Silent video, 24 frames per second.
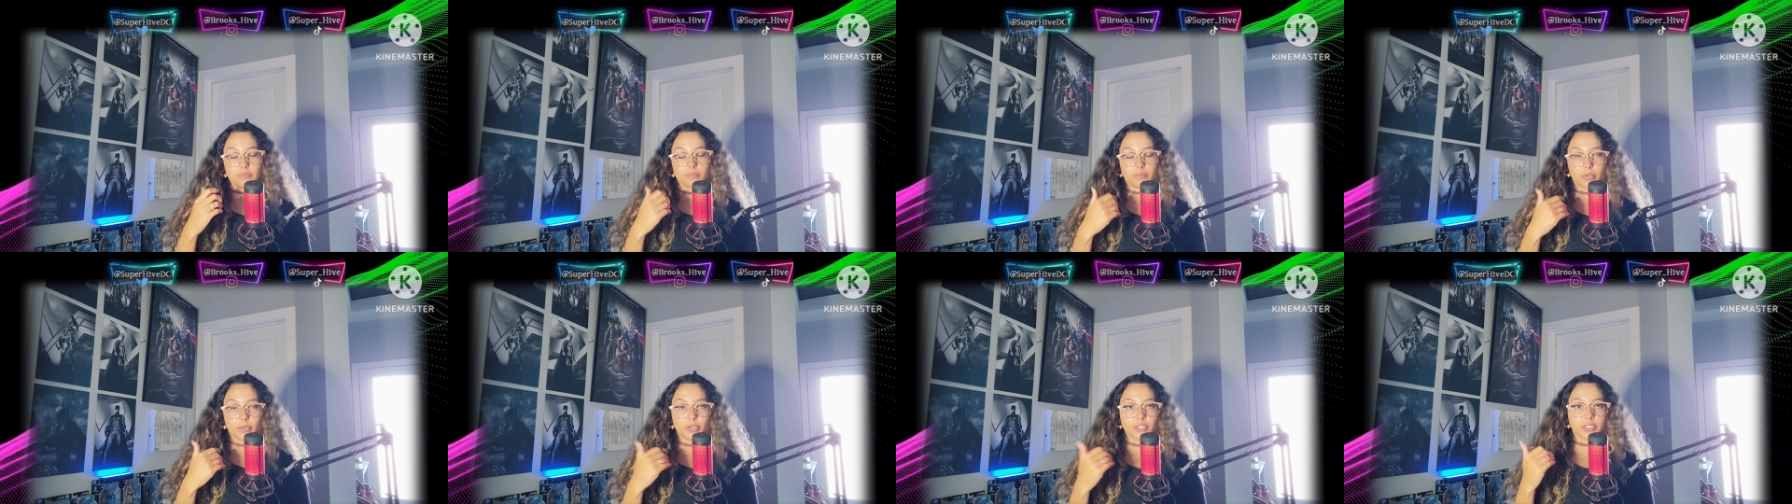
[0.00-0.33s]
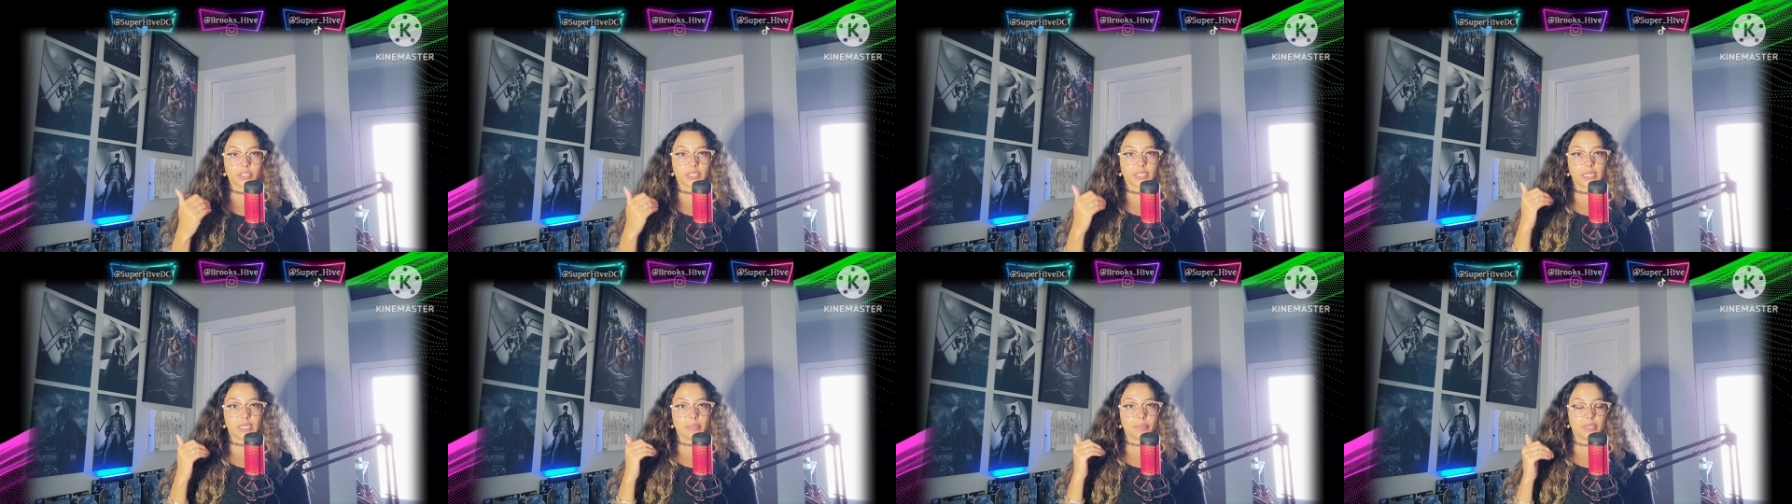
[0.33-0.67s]

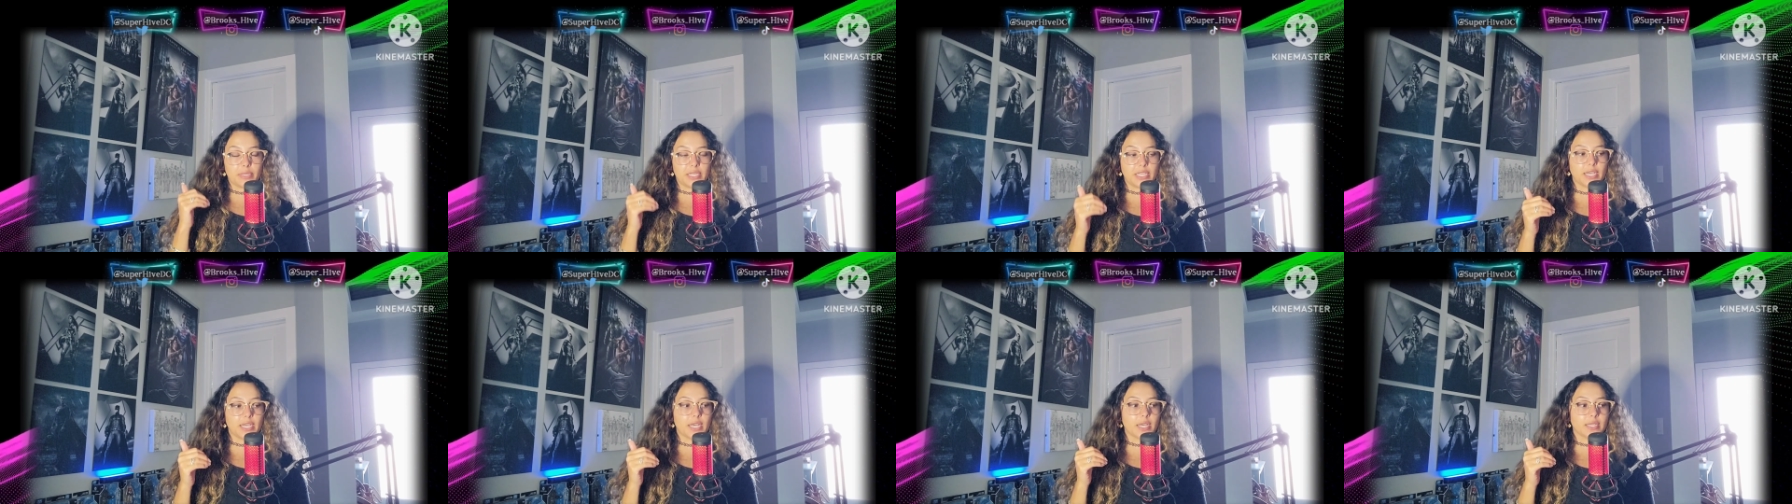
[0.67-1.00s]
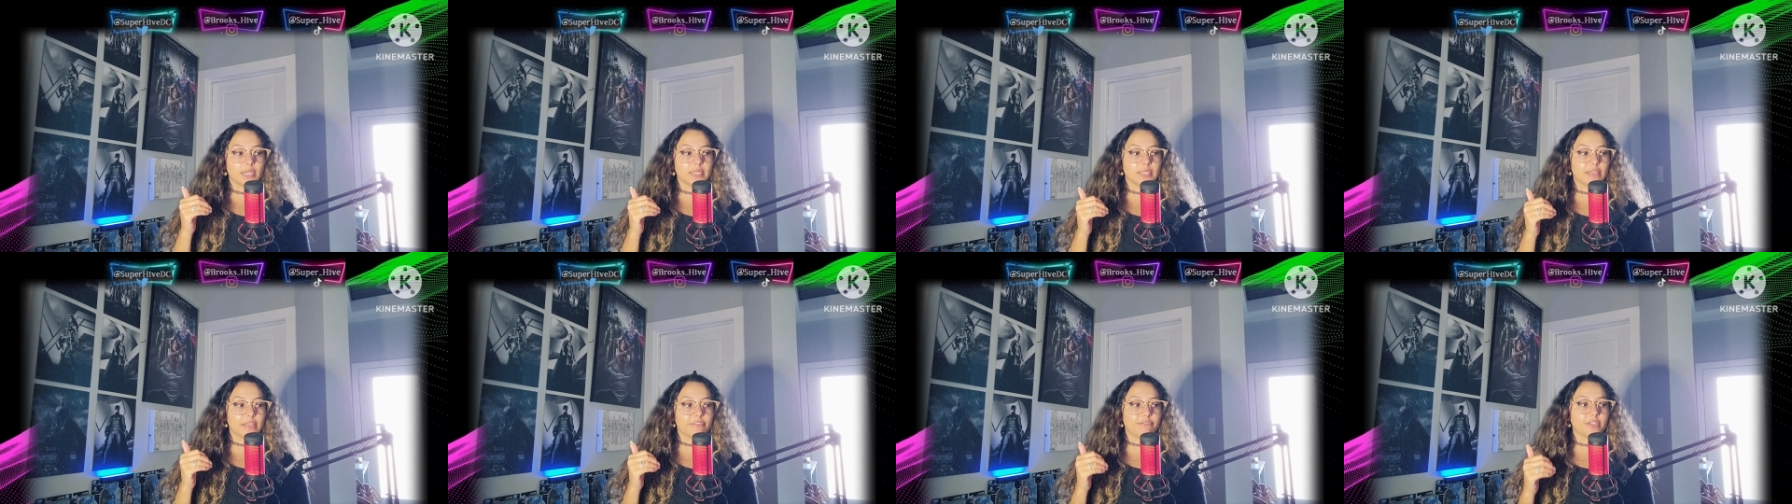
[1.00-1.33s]
personally,
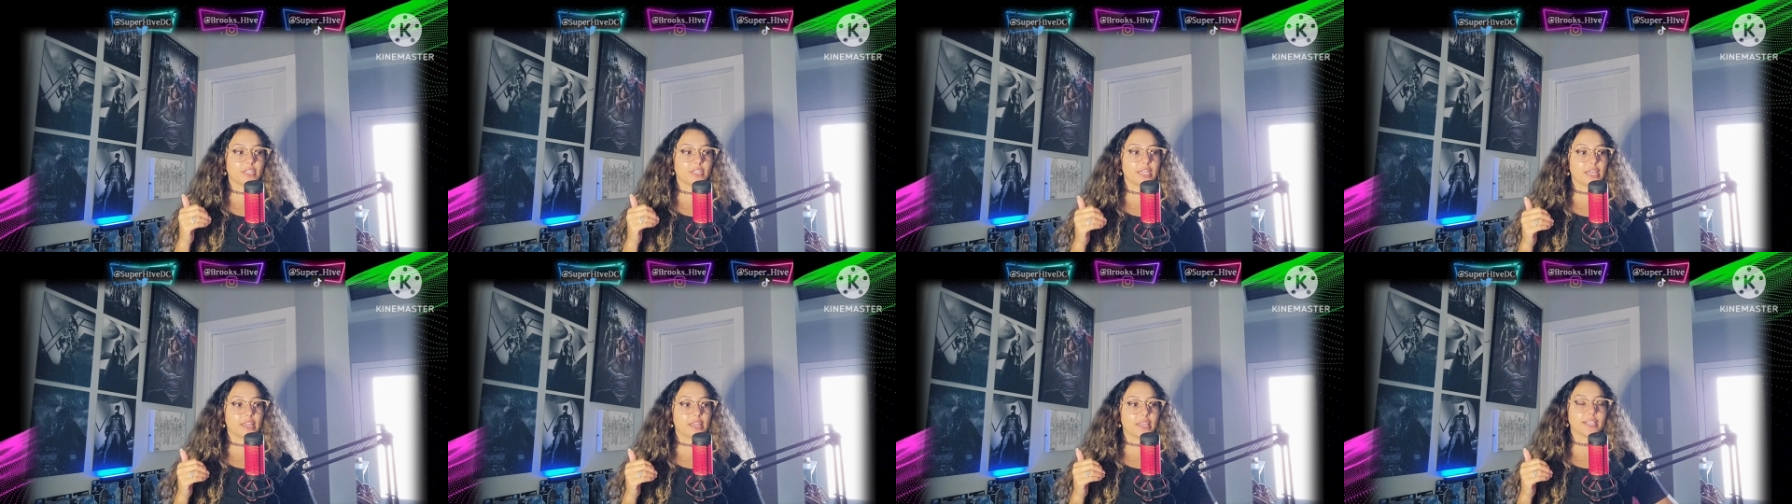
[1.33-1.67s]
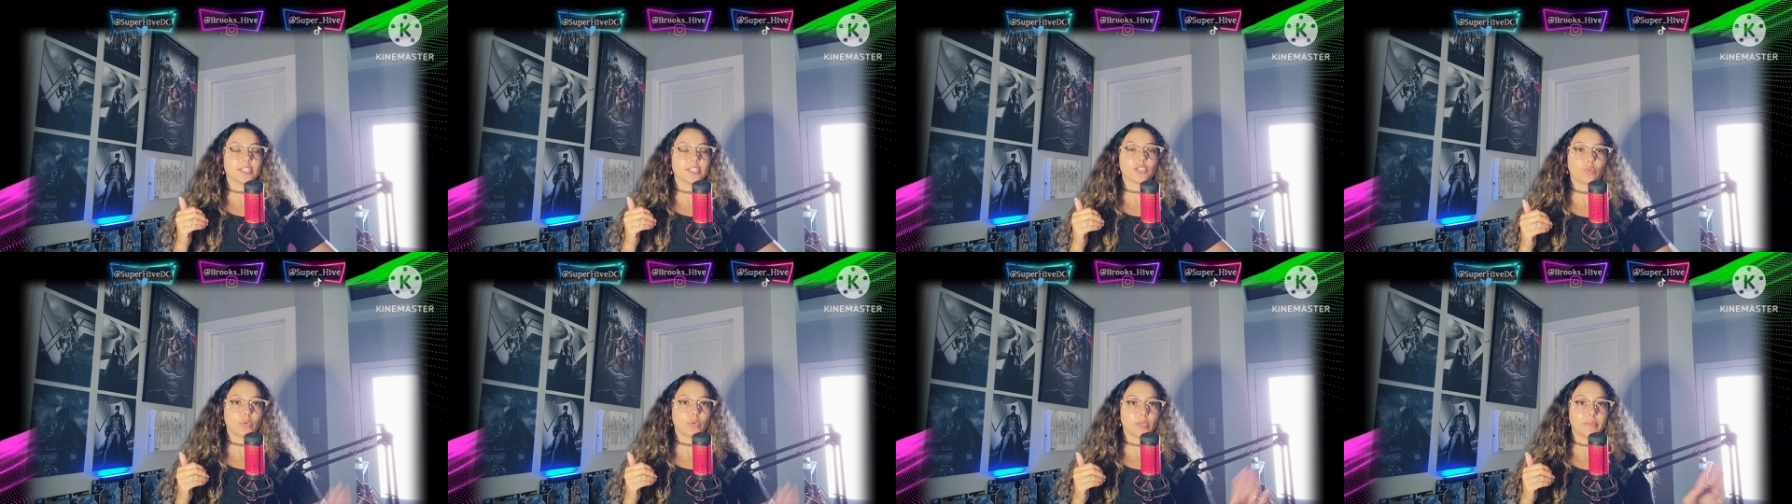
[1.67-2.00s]
because I feel like
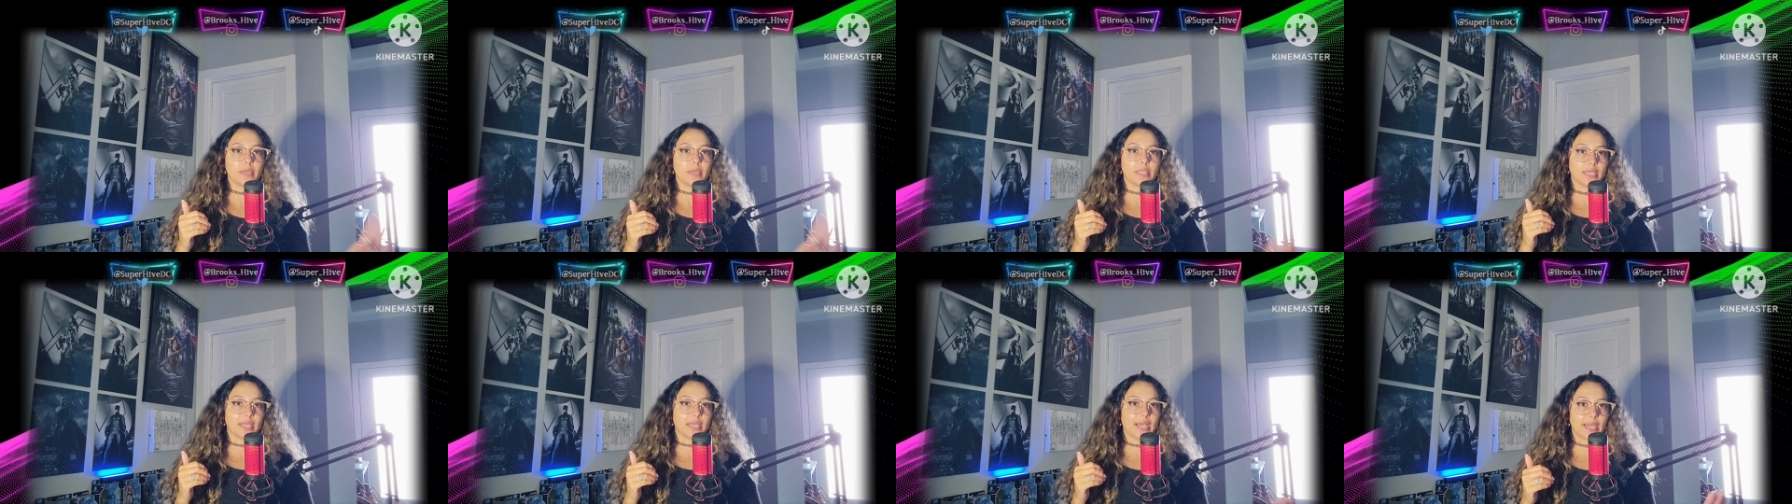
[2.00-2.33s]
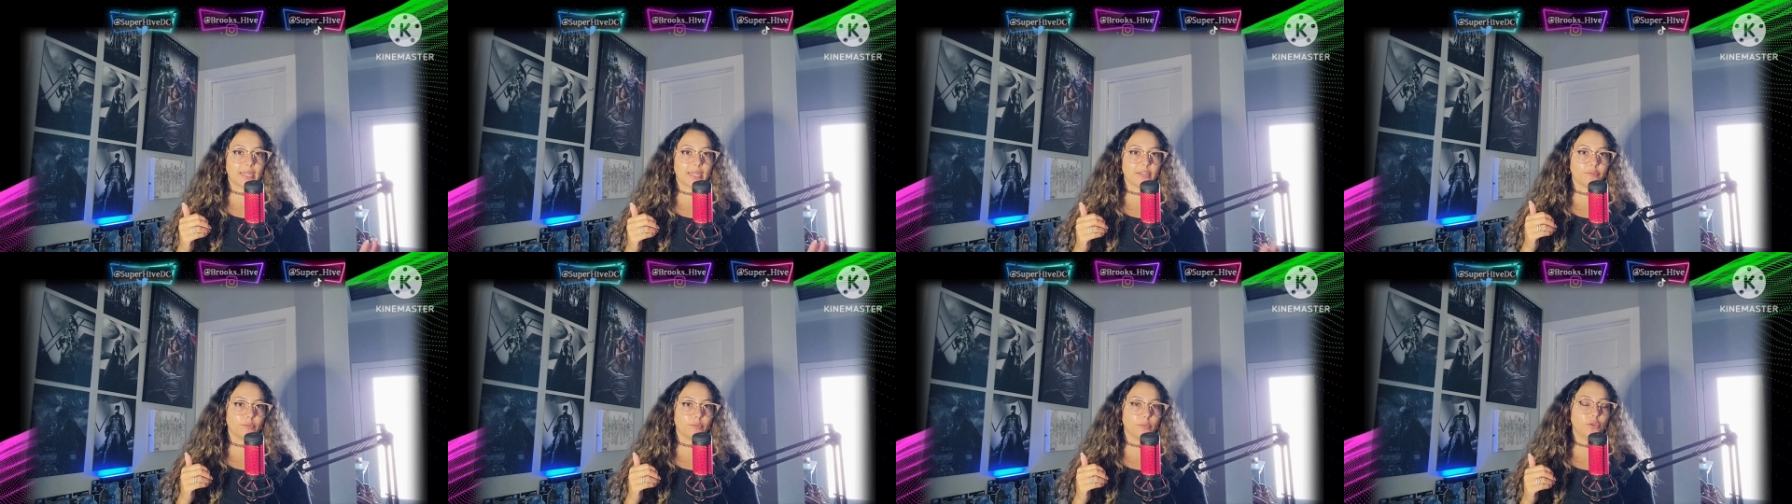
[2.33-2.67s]
this would be the
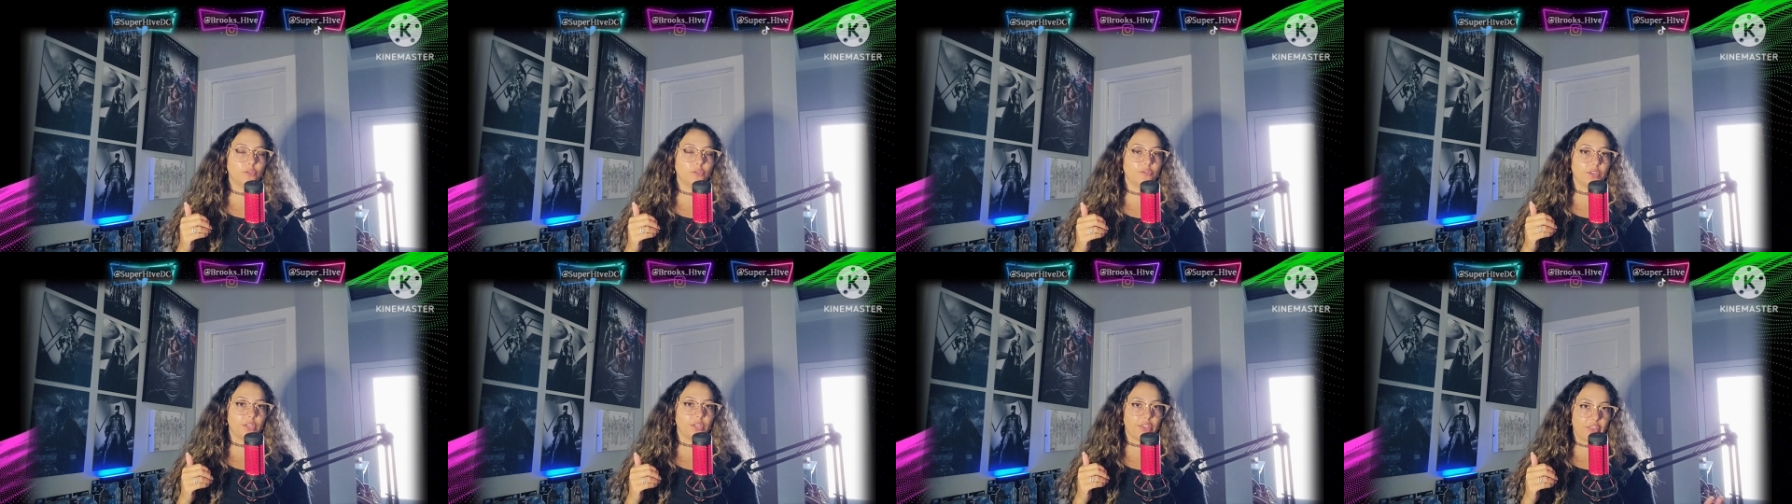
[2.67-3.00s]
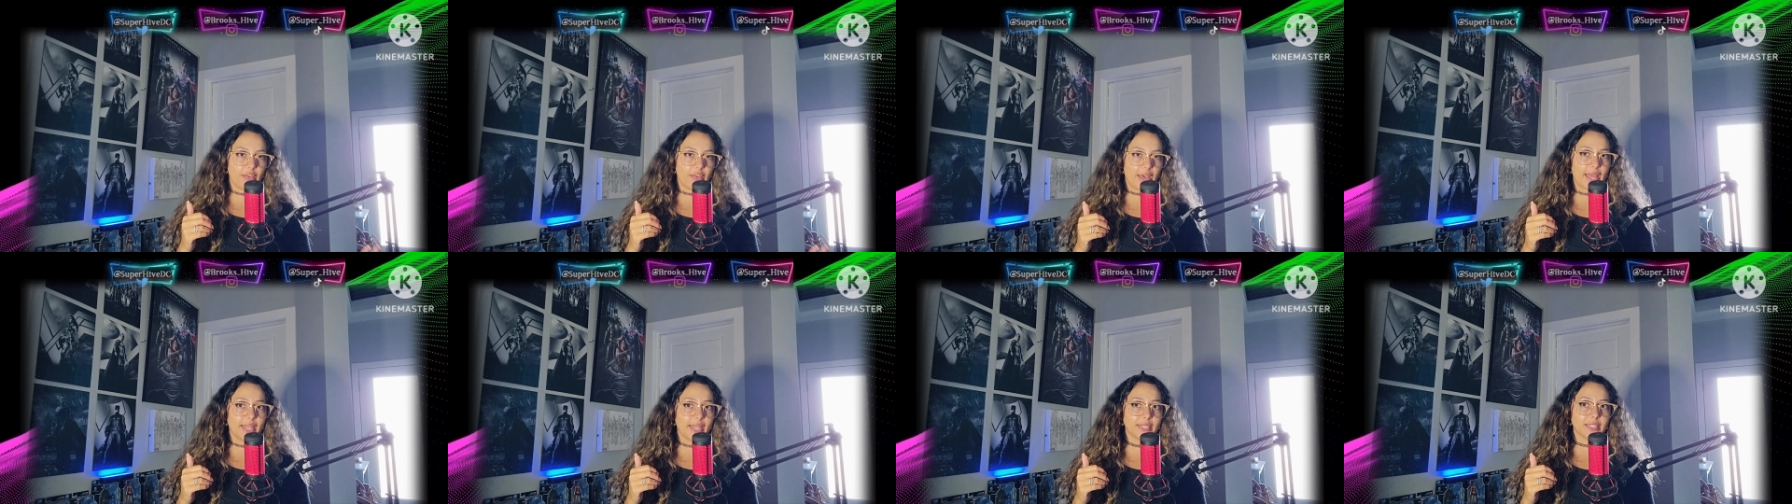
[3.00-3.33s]
kind of movie
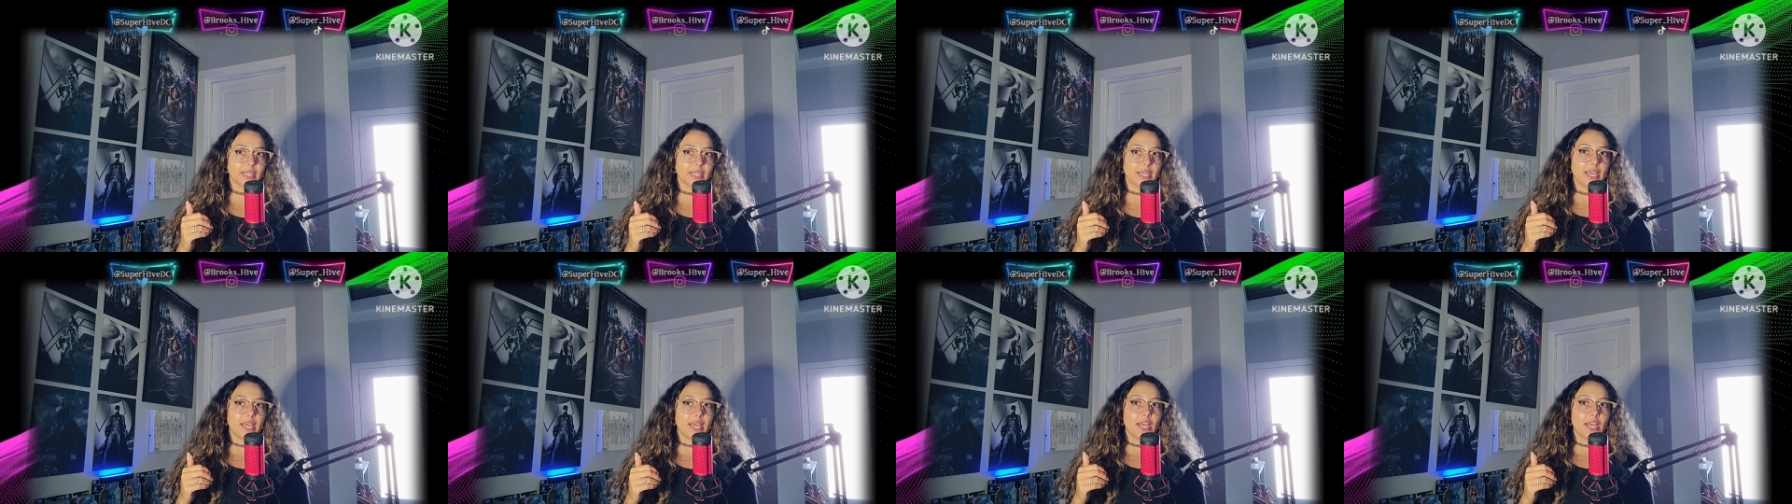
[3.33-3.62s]
that